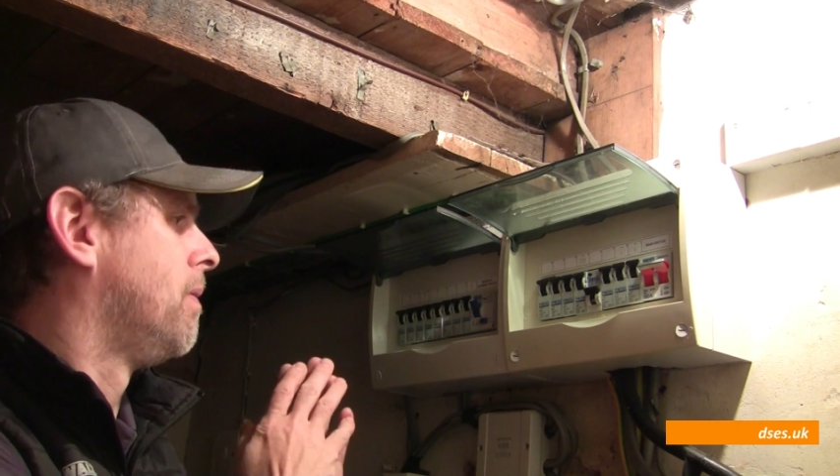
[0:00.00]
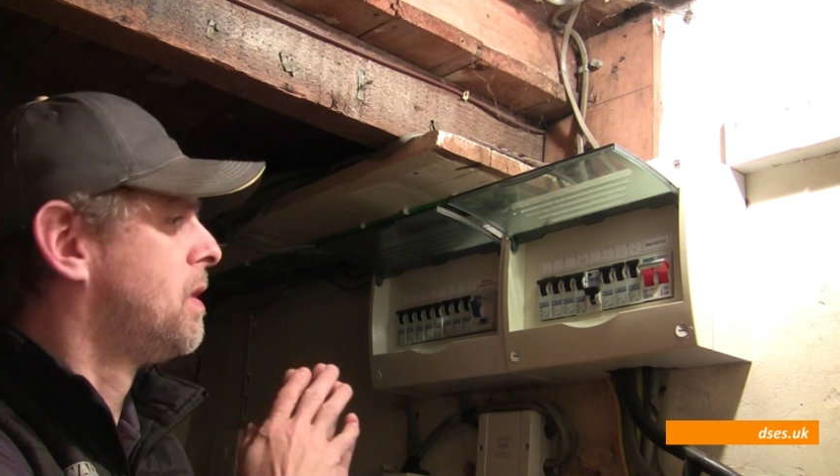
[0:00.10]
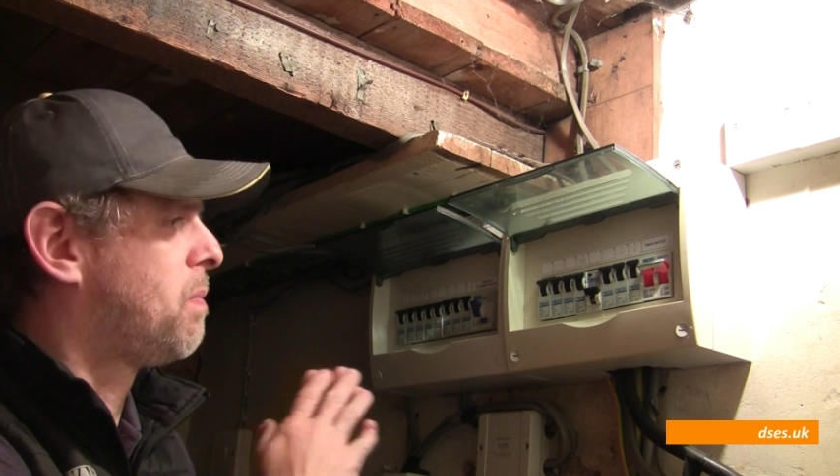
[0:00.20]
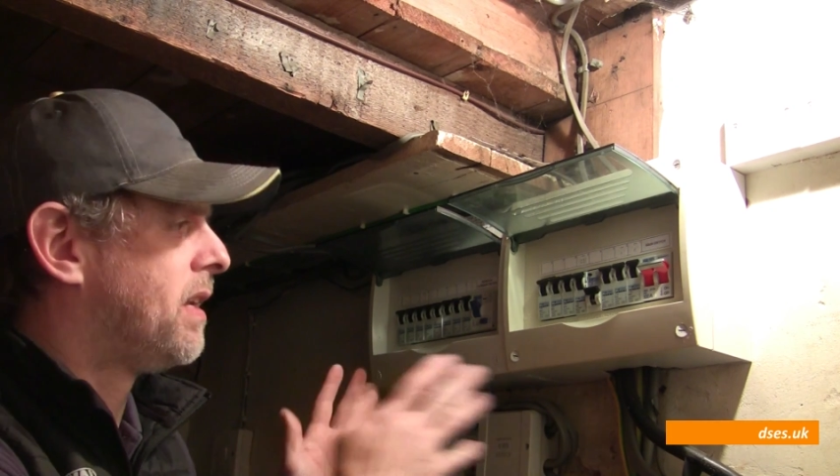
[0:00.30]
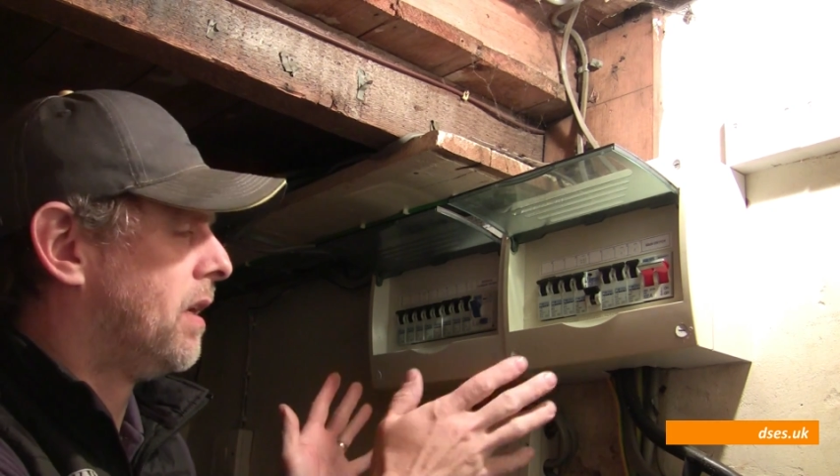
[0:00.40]

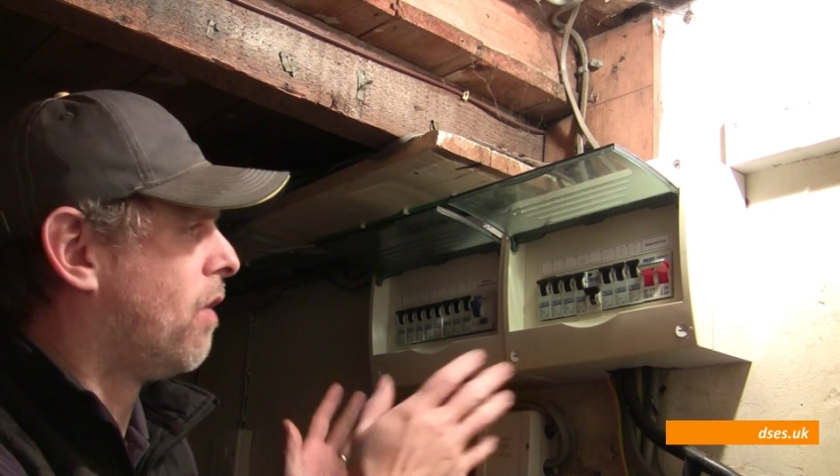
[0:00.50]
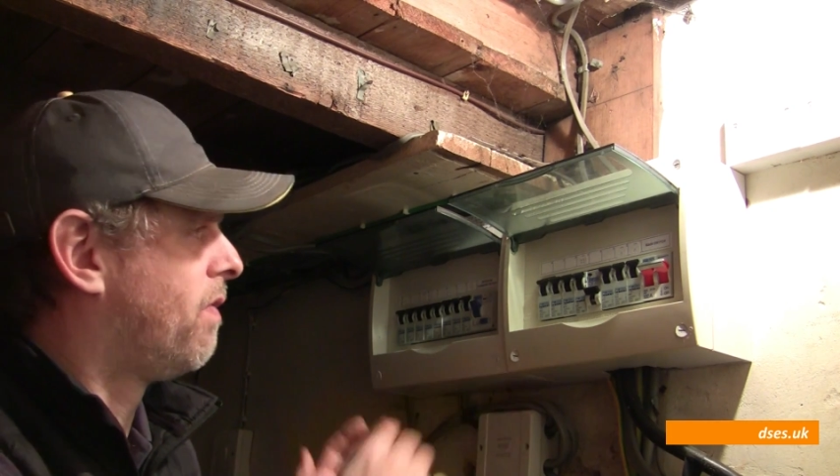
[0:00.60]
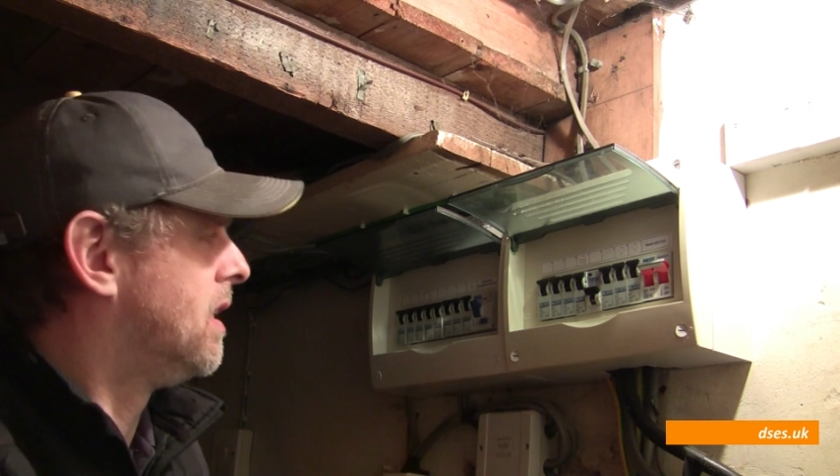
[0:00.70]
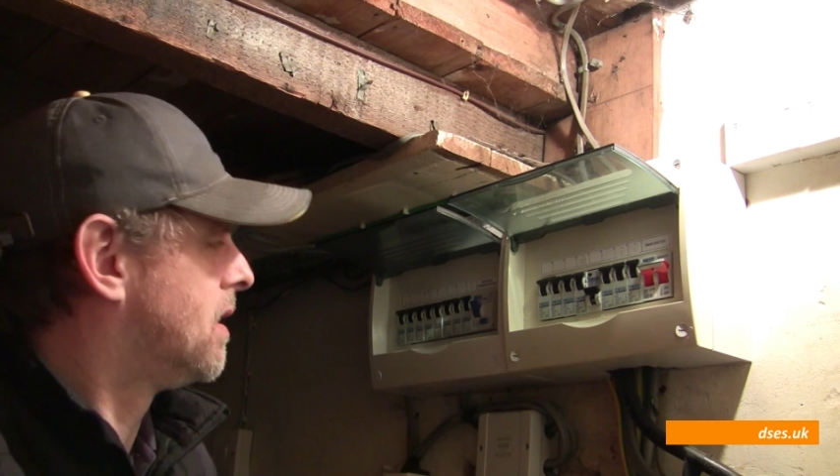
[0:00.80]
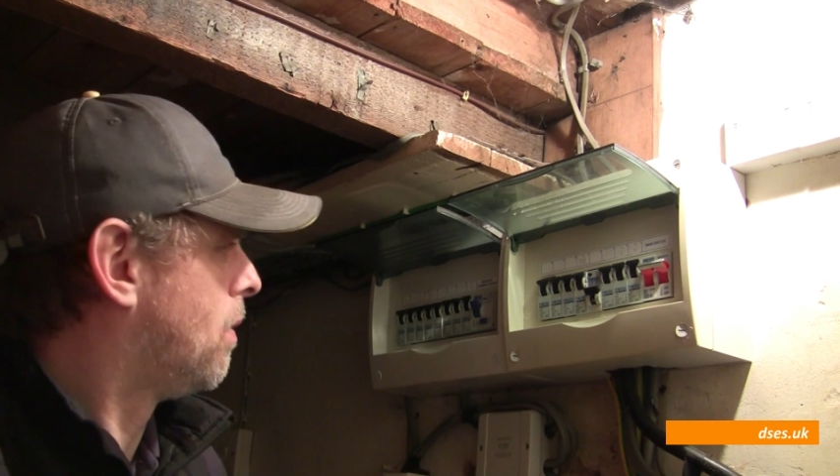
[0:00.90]
split it
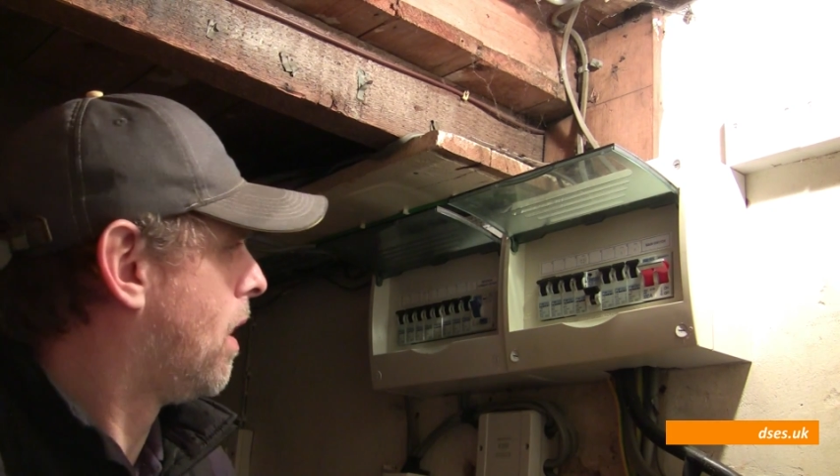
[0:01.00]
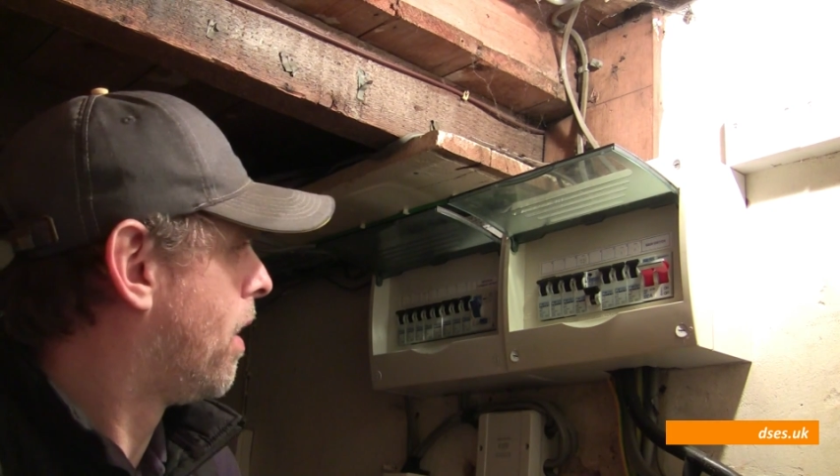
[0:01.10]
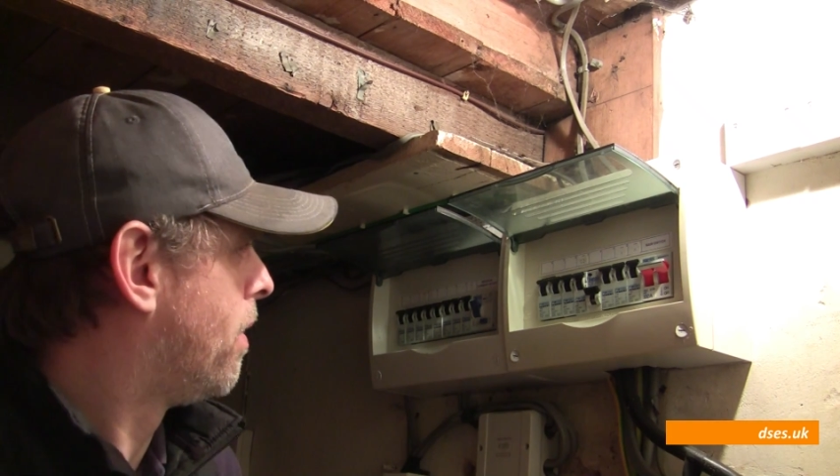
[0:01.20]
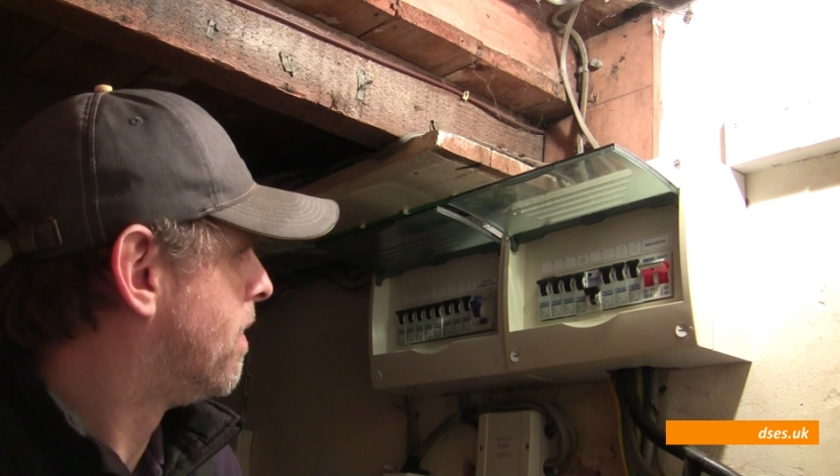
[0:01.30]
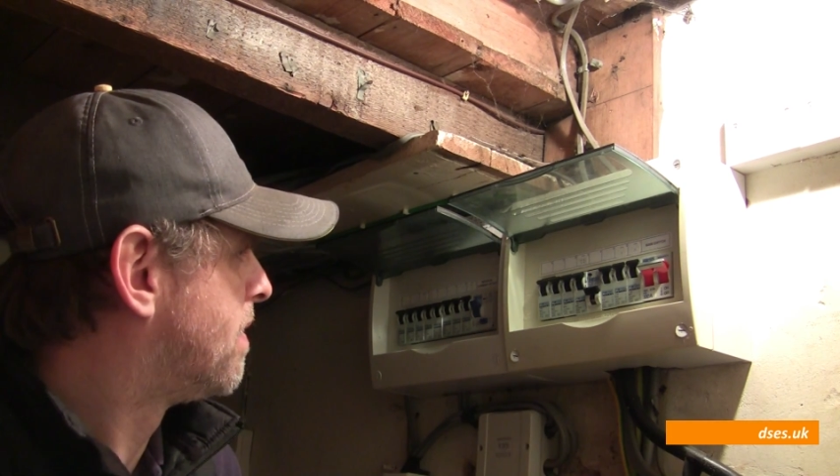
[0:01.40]
off into a load